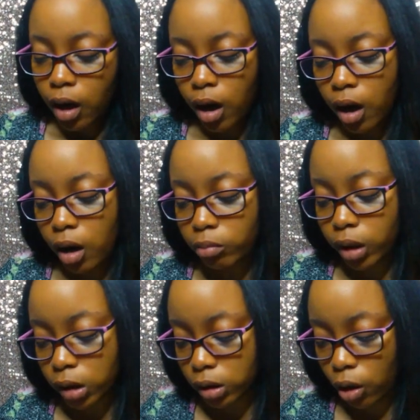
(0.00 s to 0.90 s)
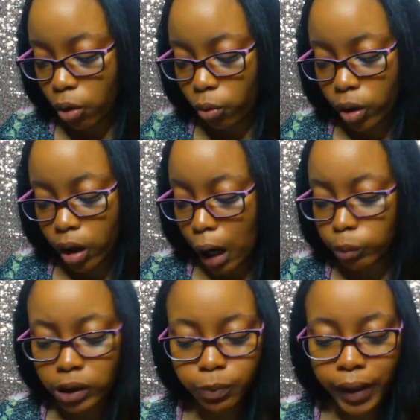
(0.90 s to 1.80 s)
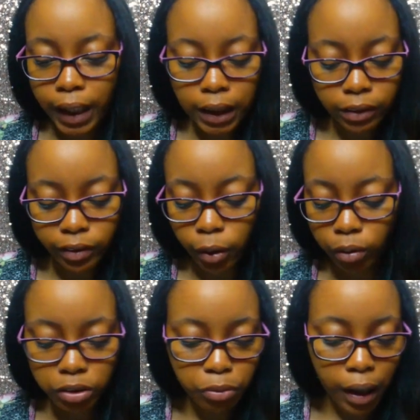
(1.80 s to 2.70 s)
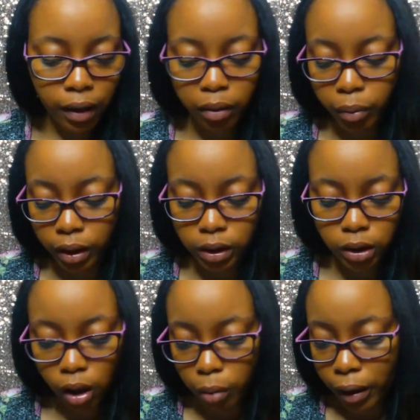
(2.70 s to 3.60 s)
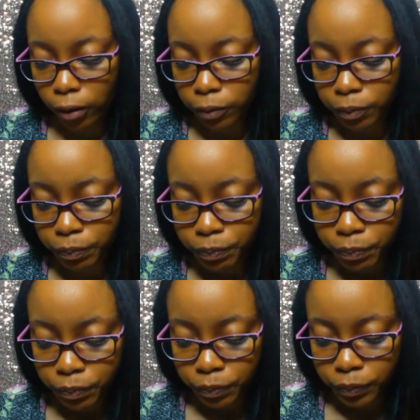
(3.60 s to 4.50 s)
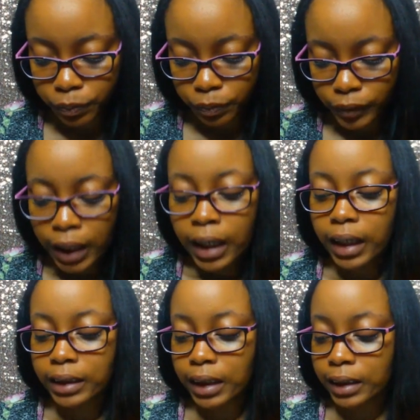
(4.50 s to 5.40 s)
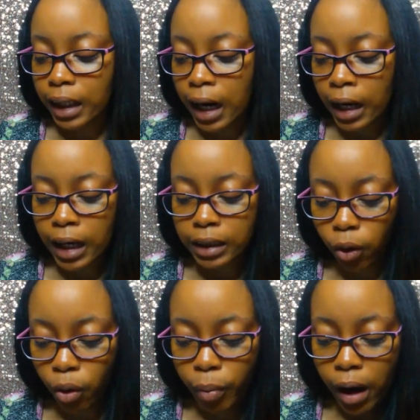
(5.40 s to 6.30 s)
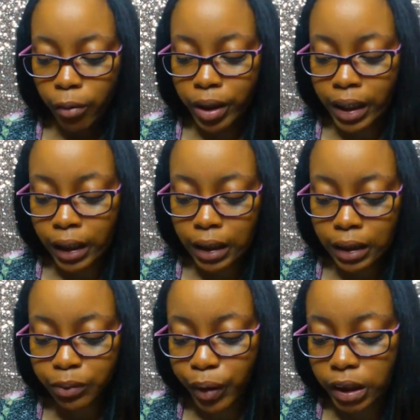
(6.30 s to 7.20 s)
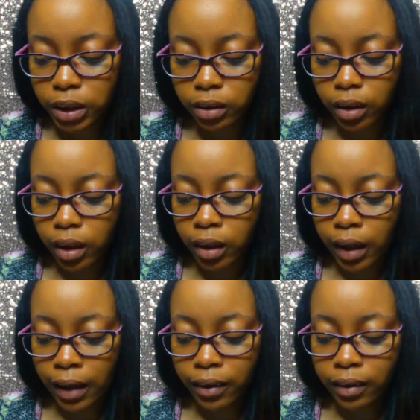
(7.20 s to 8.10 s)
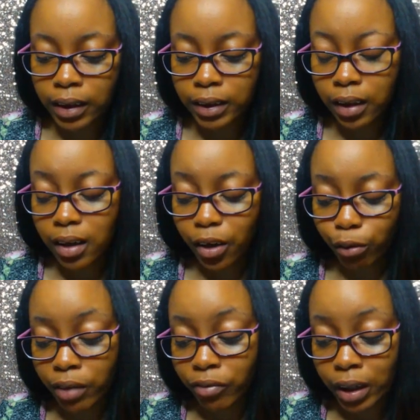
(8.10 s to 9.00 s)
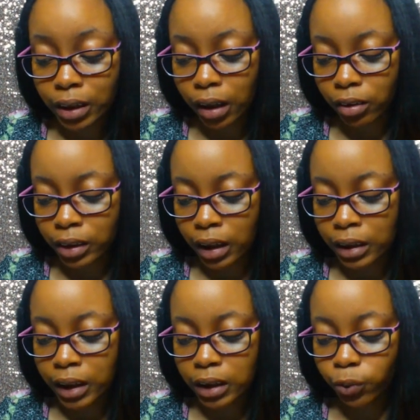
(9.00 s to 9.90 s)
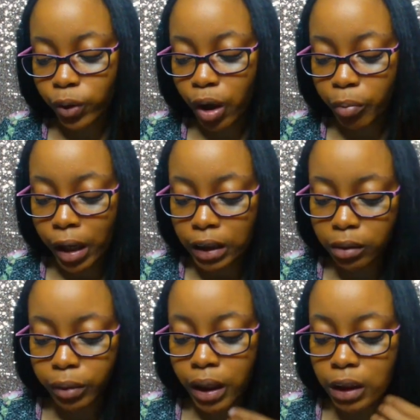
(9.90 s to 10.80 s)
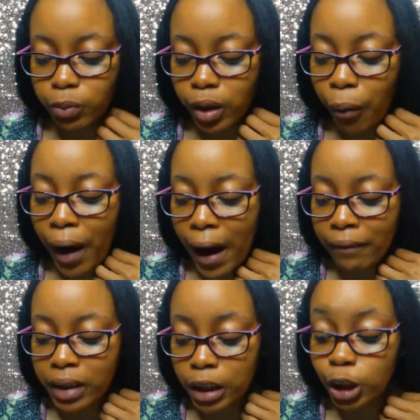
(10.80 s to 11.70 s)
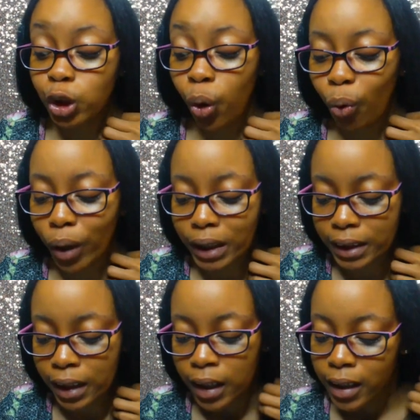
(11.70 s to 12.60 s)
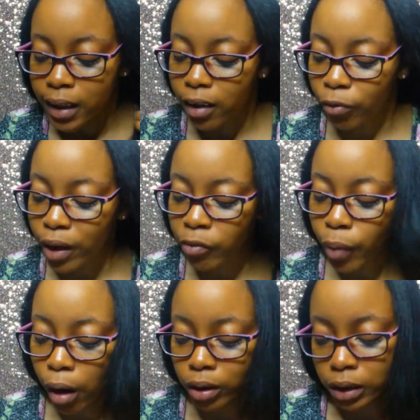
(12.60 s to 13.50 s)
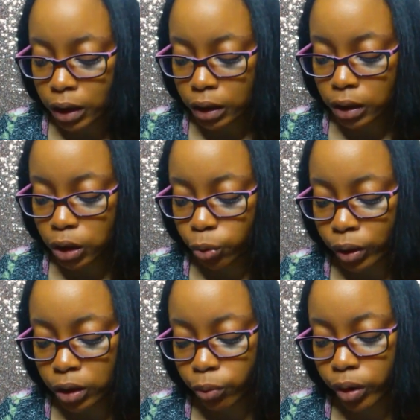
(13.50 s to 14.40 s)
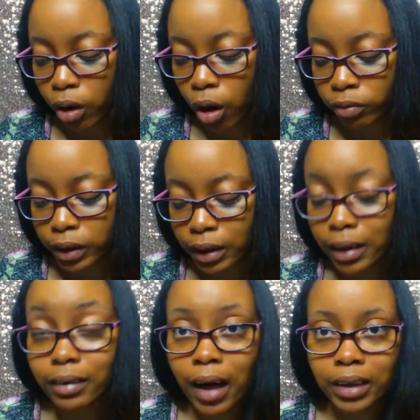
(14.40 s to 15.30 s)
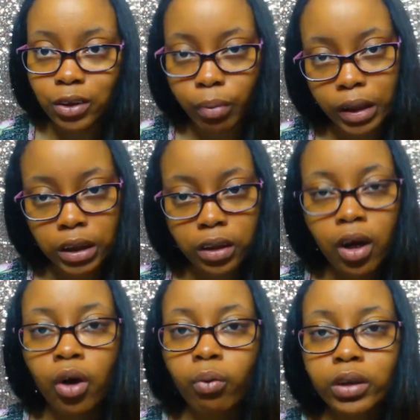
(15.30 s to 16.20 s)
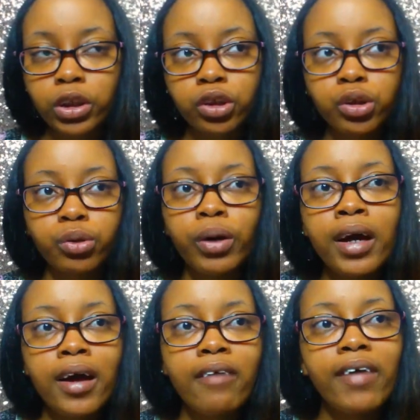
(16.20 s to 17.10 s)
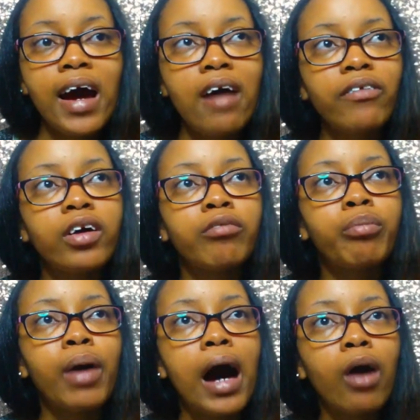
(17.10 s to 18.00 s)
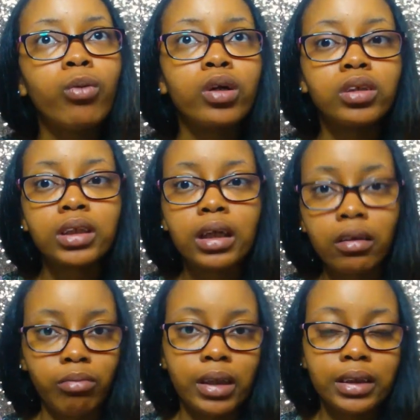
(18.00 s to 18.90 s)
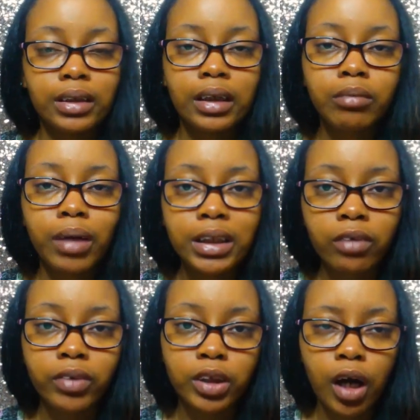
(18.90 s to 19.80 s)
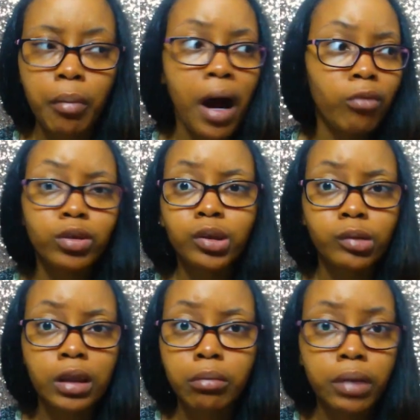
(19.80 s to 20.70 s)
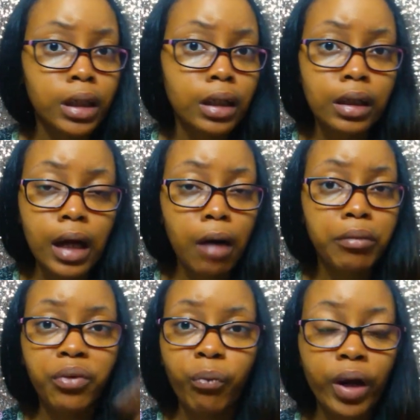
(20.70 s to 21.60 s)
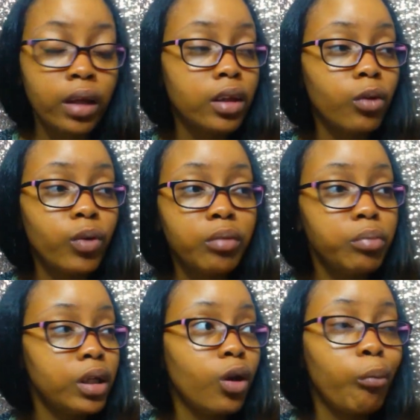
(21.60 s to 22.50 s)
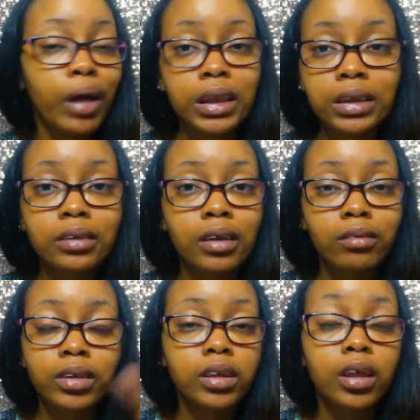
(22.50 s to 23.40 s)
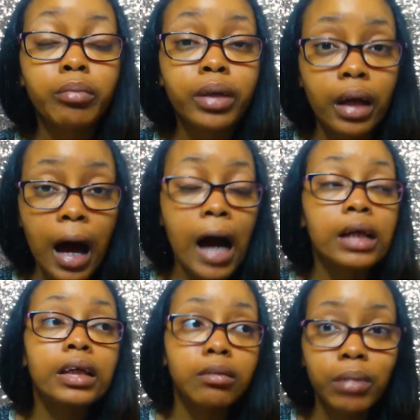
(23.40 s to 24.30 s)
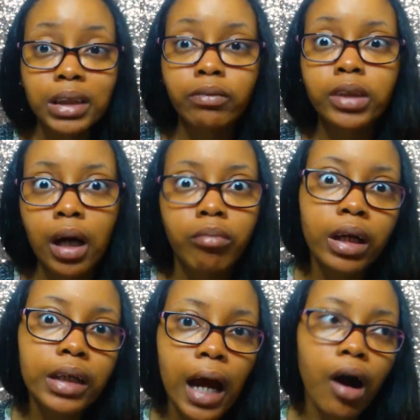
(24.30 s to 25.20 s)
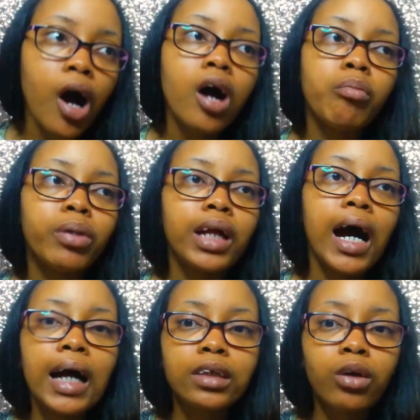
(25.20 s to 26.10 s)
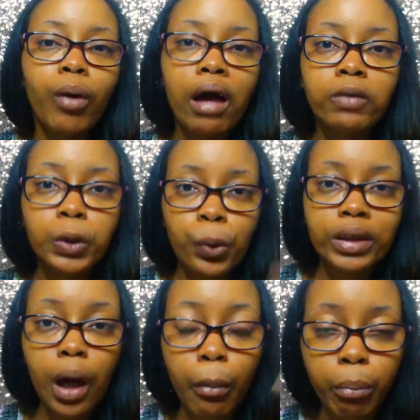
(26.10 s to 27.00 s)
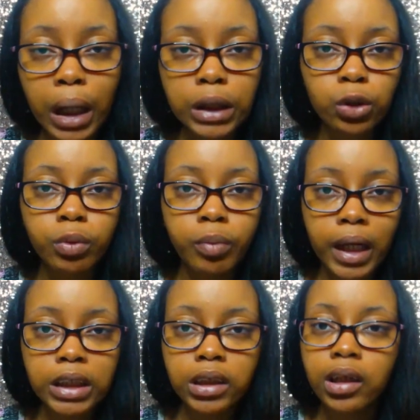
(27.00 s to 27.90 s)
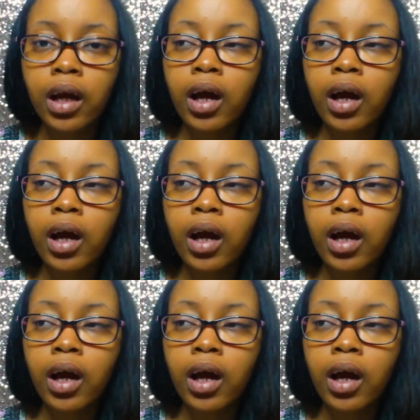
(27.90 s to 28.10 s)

Um, so, I'm just picking different quotes from out of the book to talk about. It says that God has all power, yet he is patient. And I think that's great for us to understand. It says we are patient because we don't have any choice. If we have power to change the situation, we are often not so patient, which is true. If I have the power to give my get myself a job, I would do it immediately. I wouldn't wait. There wouldn't be no patient. There, there'd be no, I'd get myself a job right now. But I don't have a choice but to be patient.